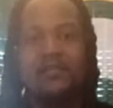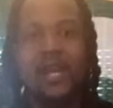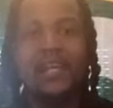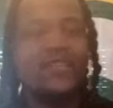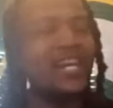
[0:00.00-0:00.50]

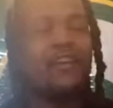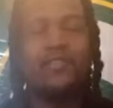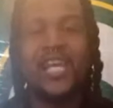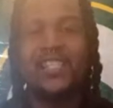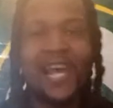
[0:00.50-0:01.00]
right? It ain't
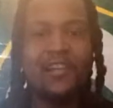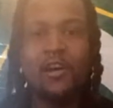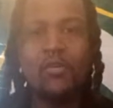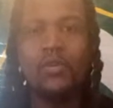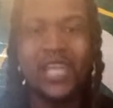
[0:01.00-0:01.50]
going to take that
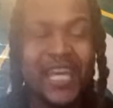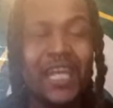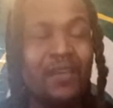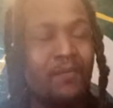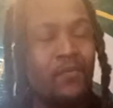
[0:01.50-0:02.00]
long with
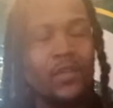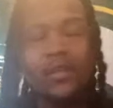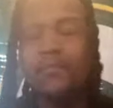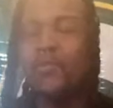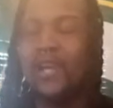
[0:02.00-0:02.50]
Kenny.
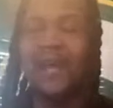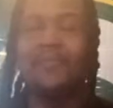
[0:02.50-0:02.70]
But what I'm